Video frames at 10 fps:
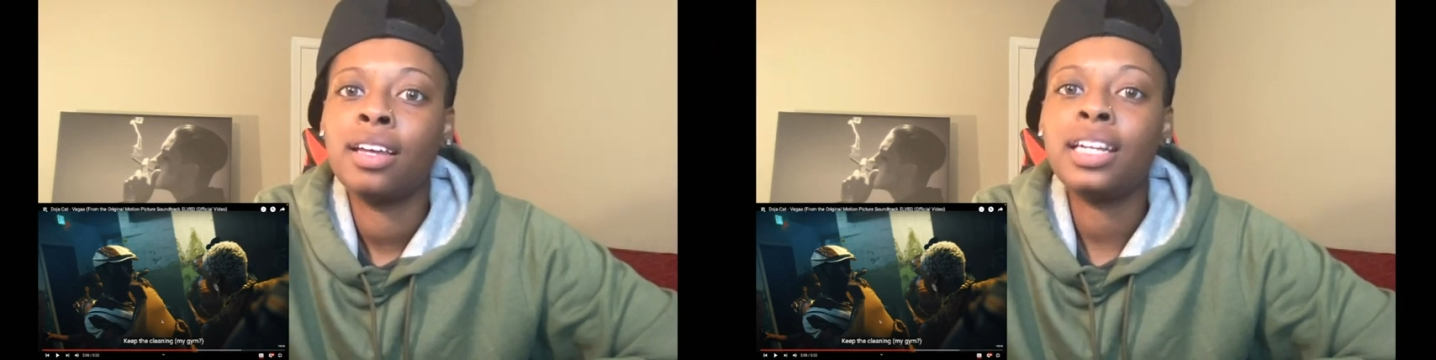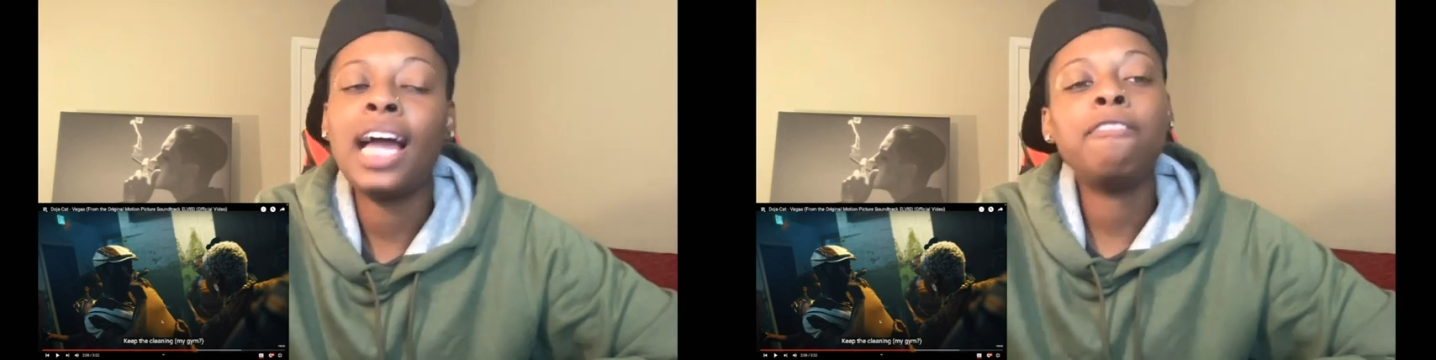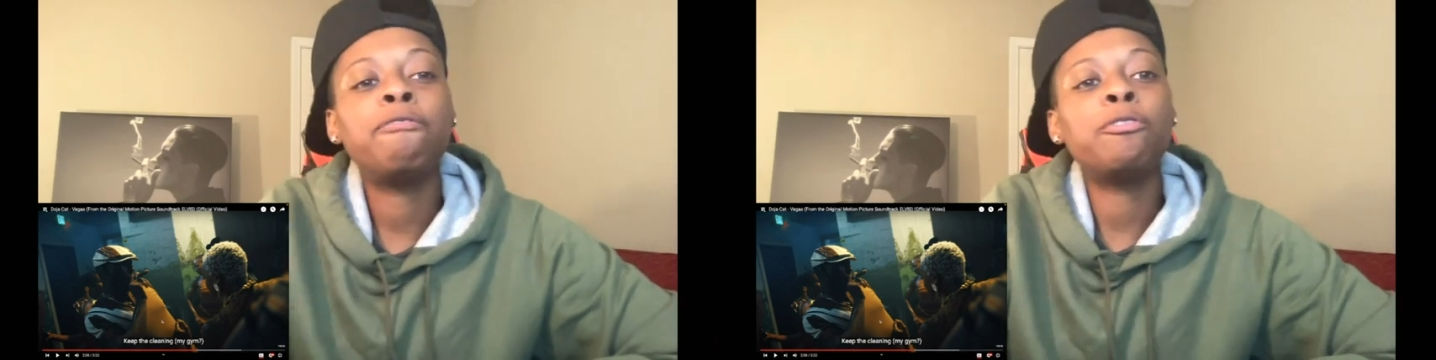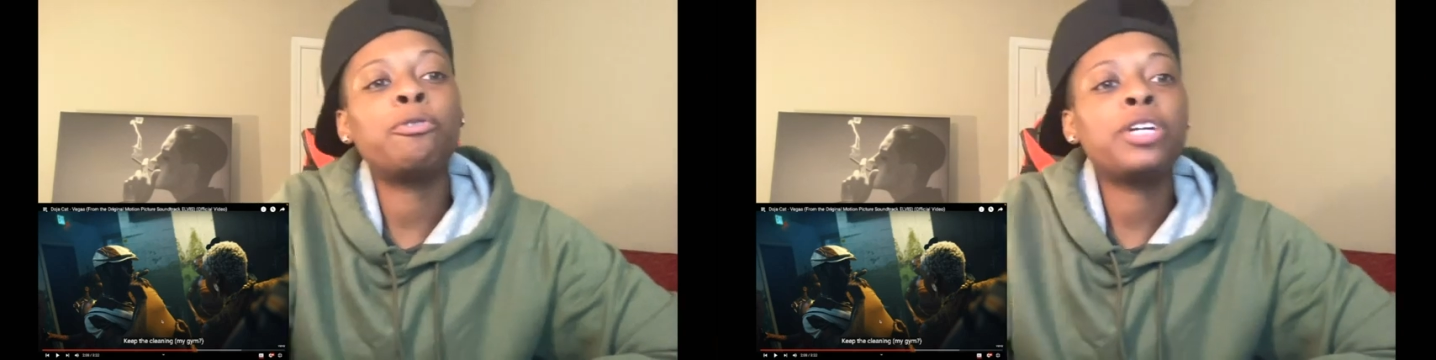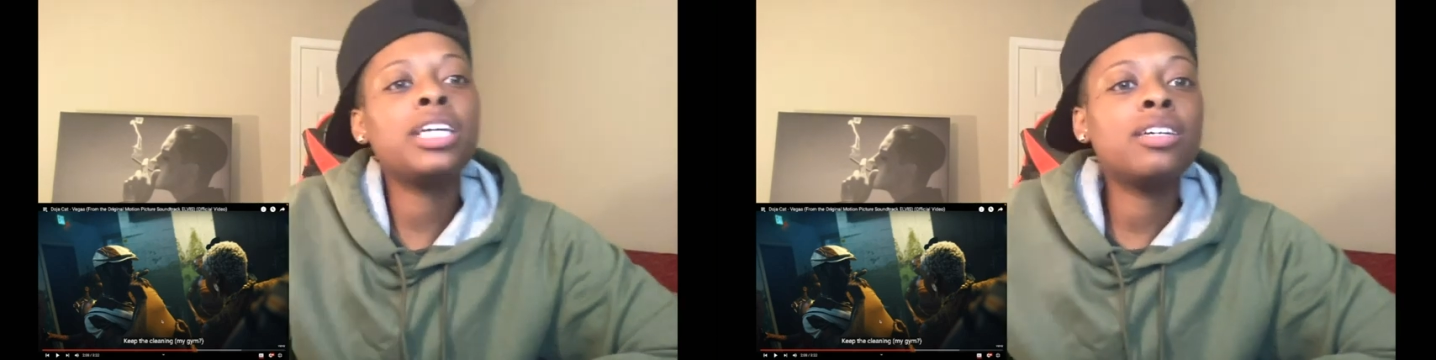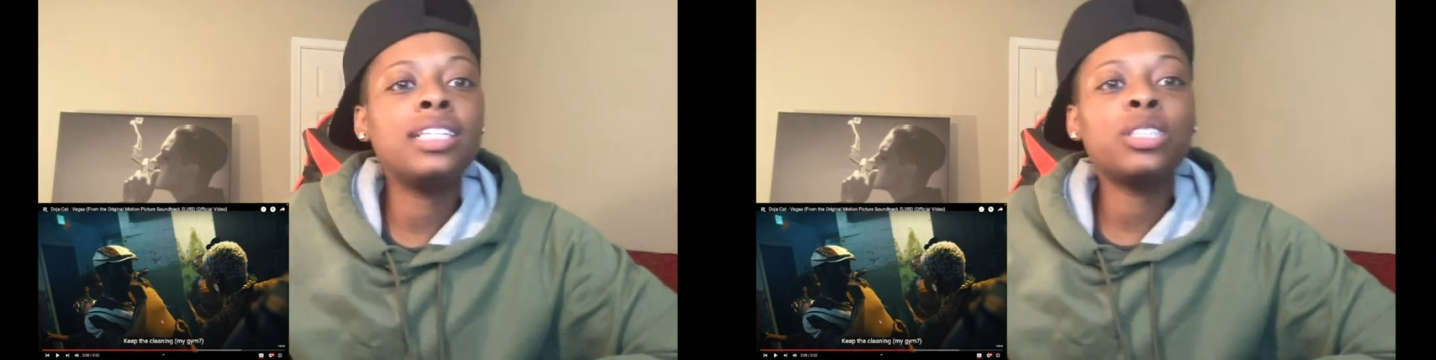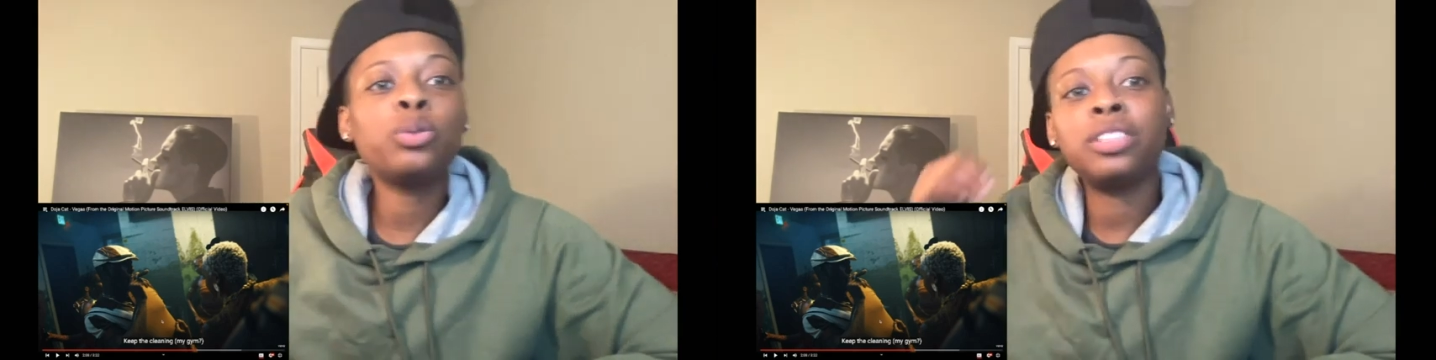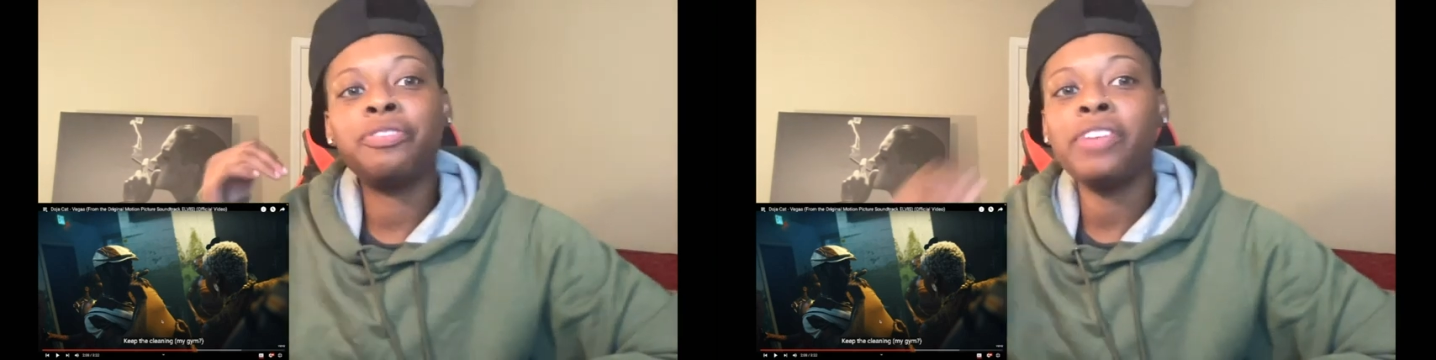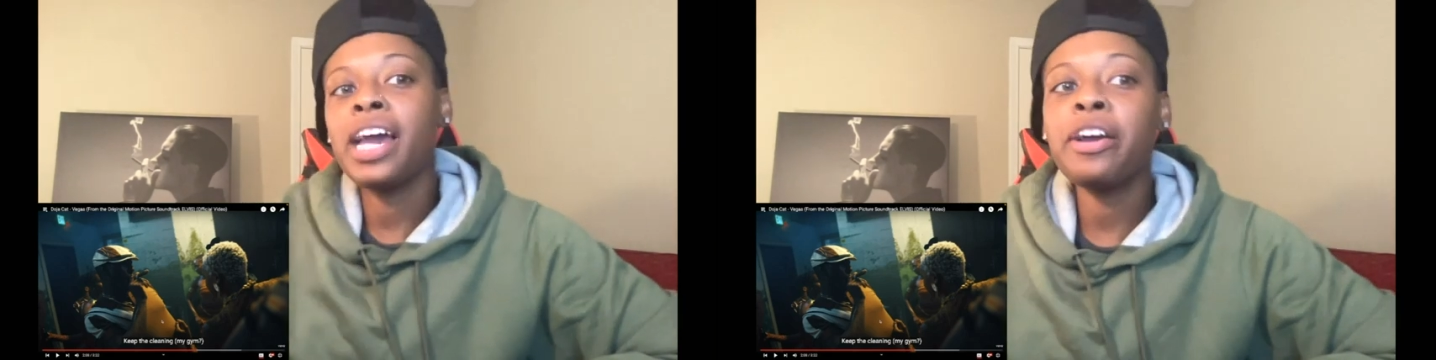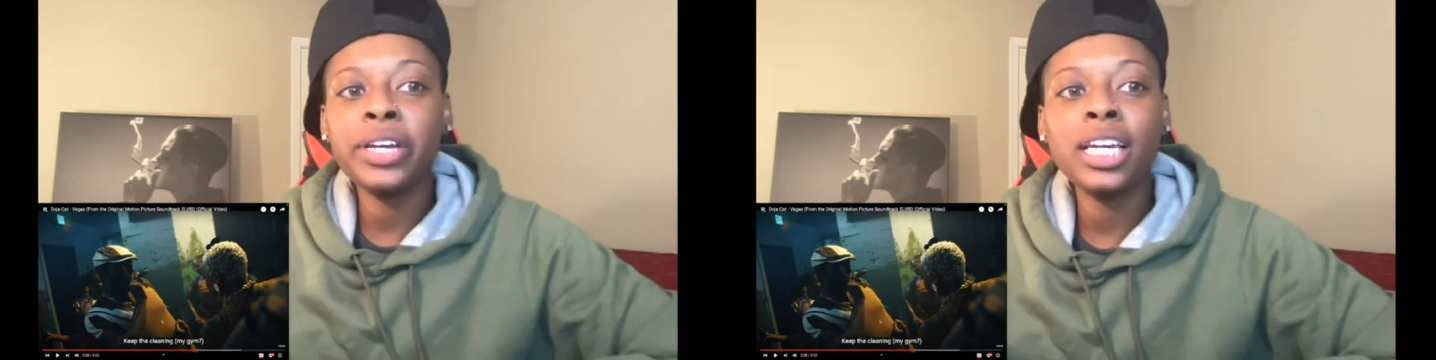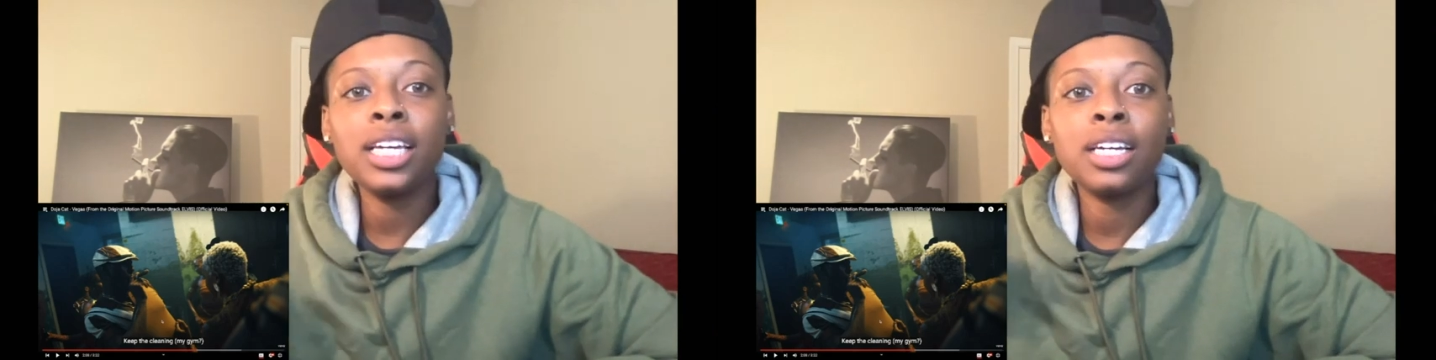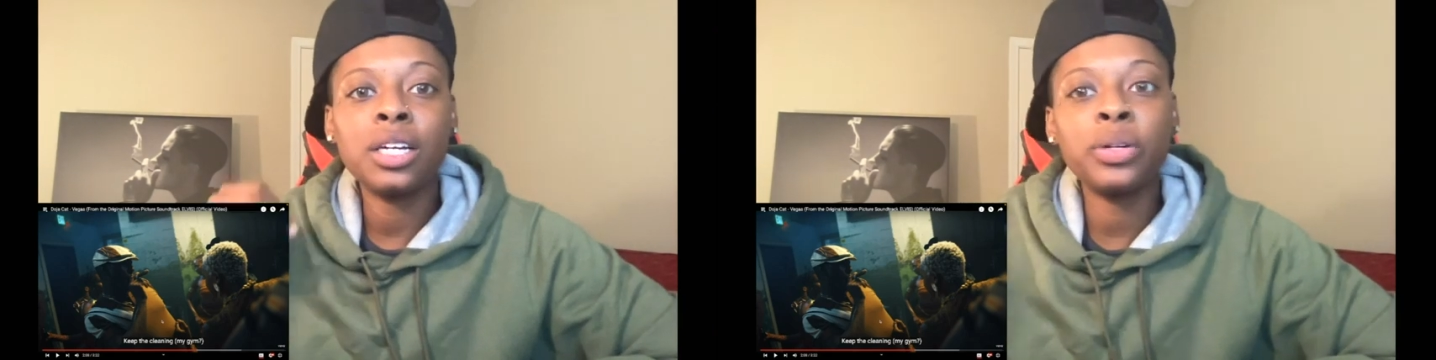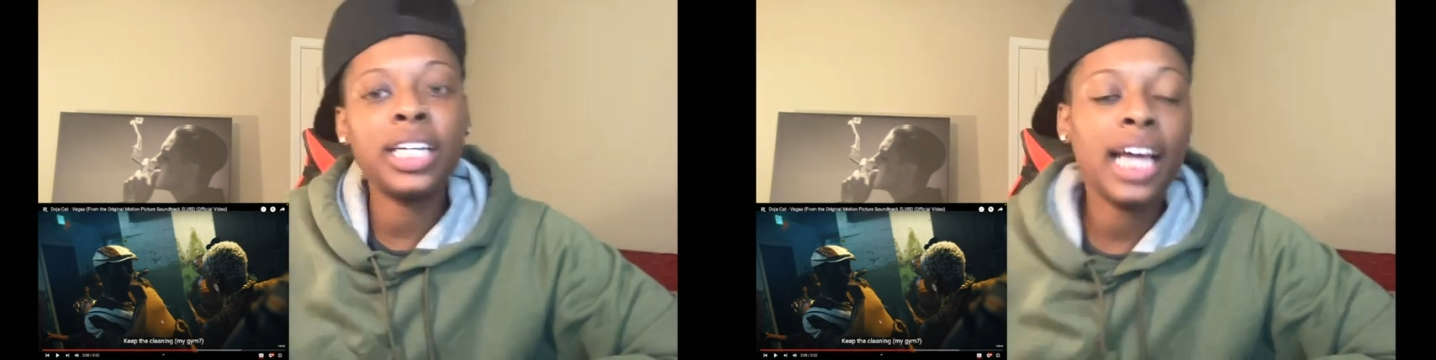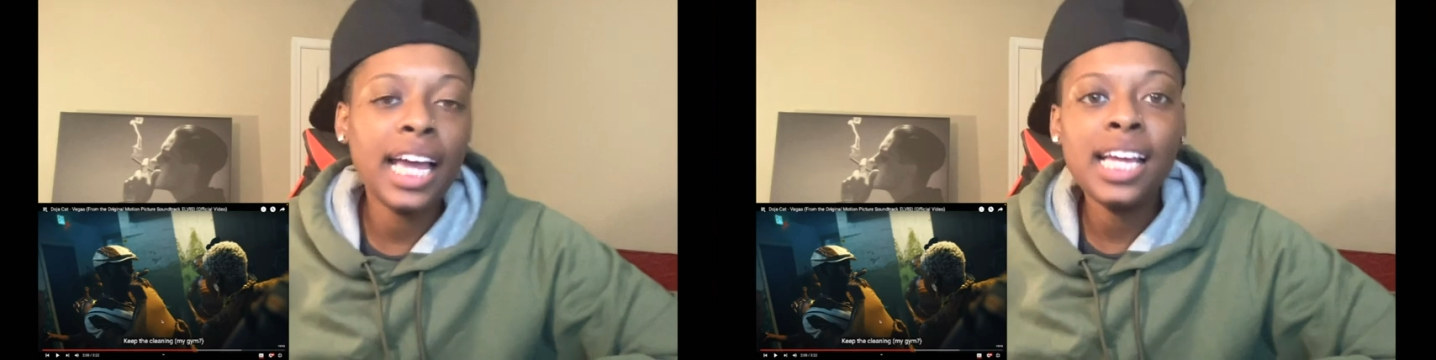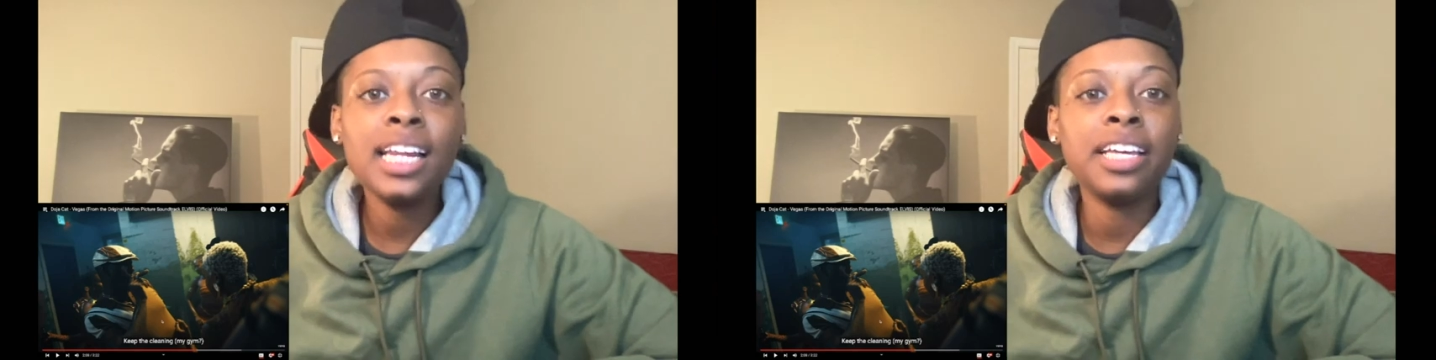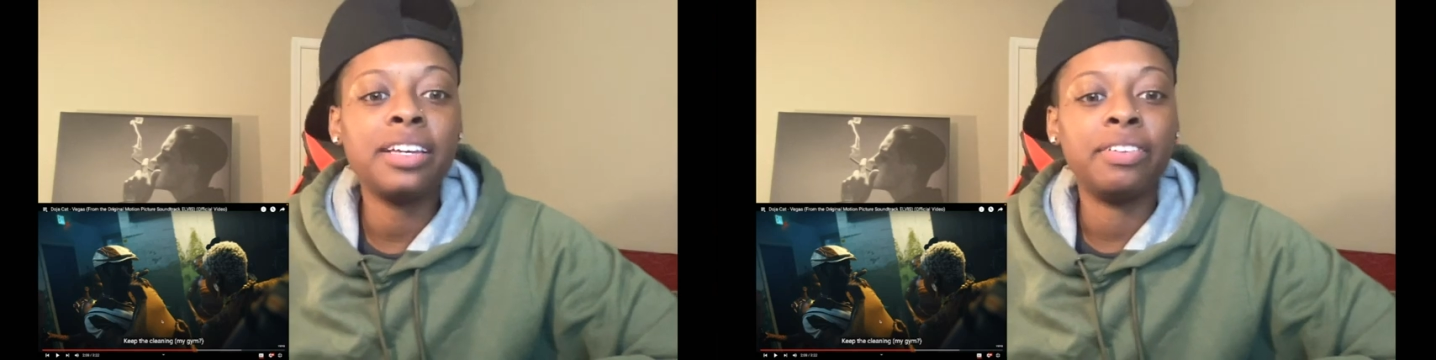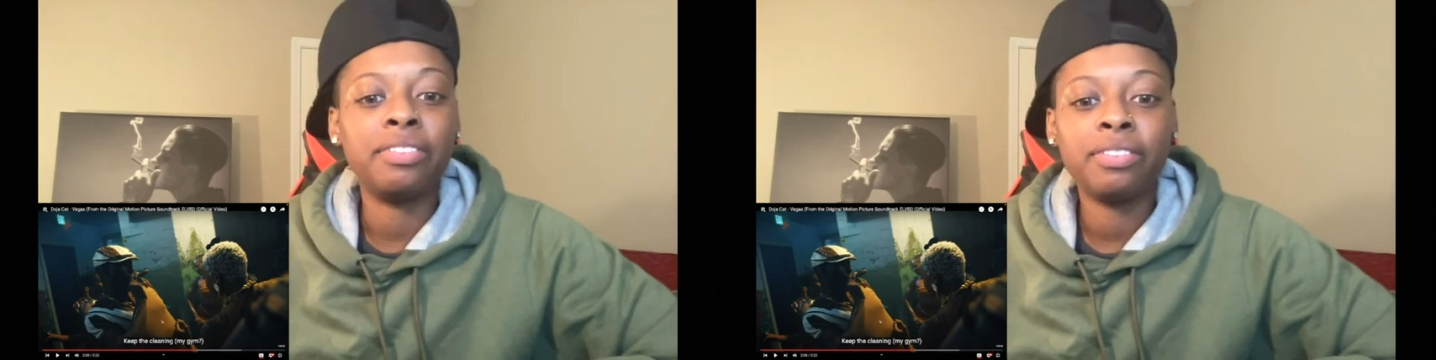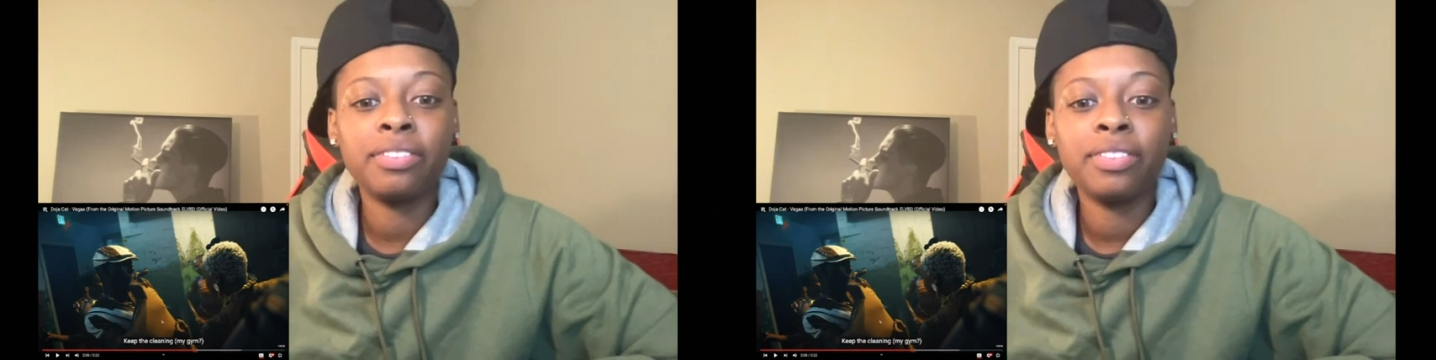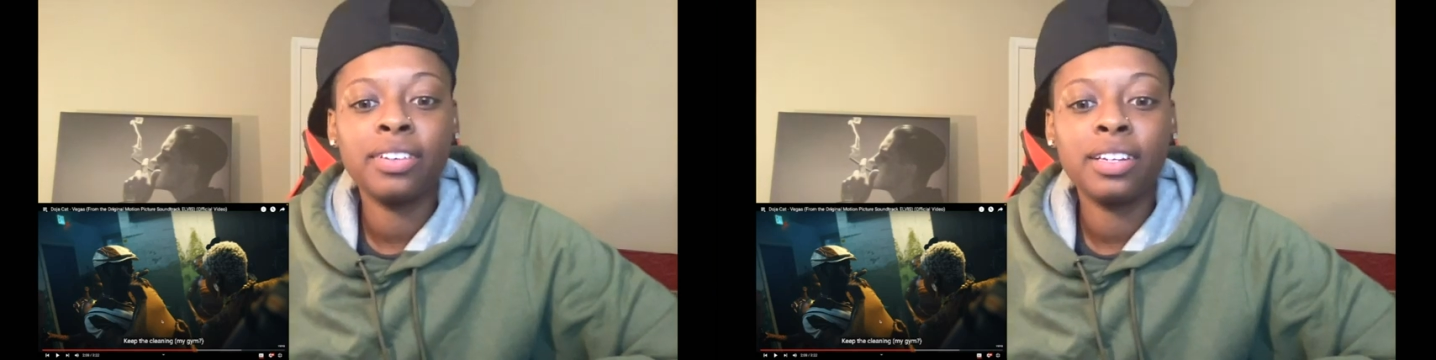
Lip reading: Like, for real, this was very creative.